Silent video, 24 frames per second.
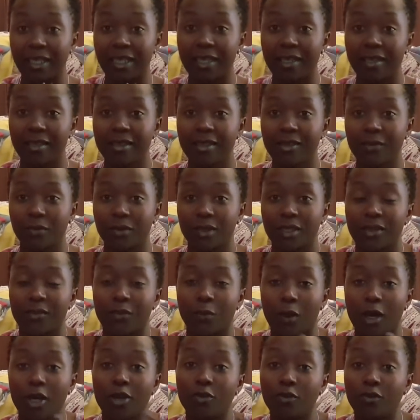my nails
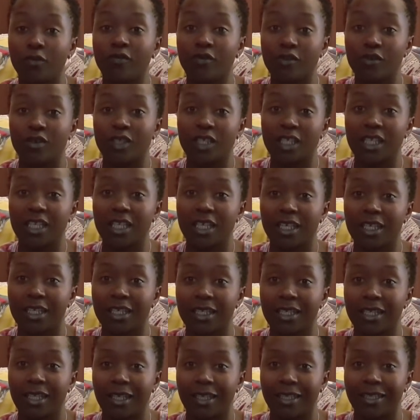is one of those
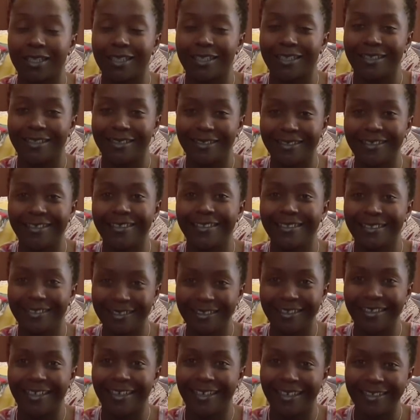things that,
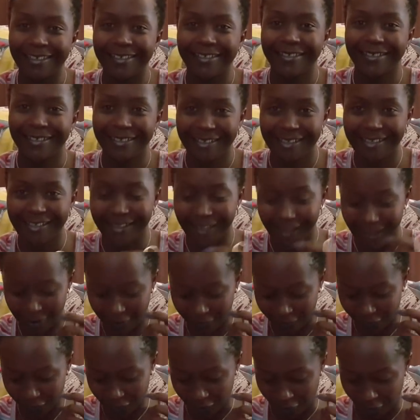yeah,
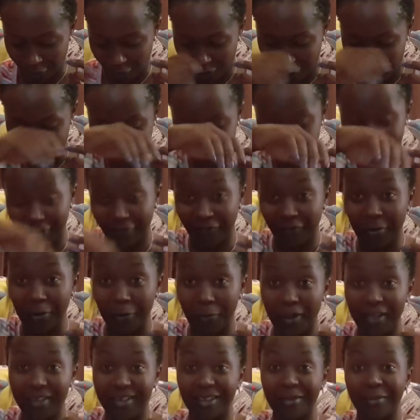stayed for a while. I've
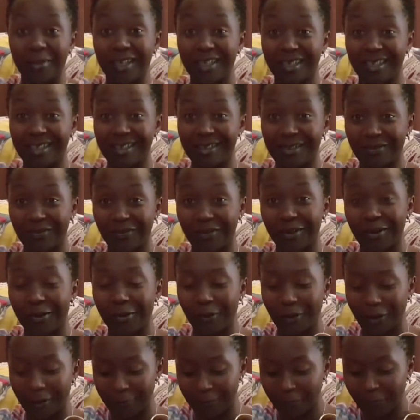been biting my nails for
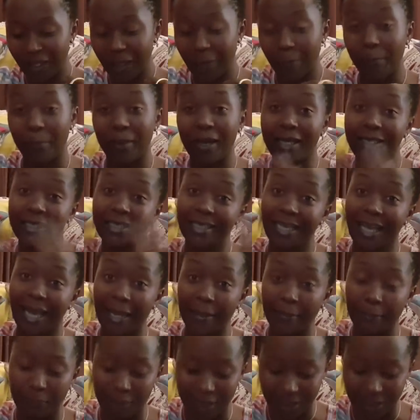a while, but I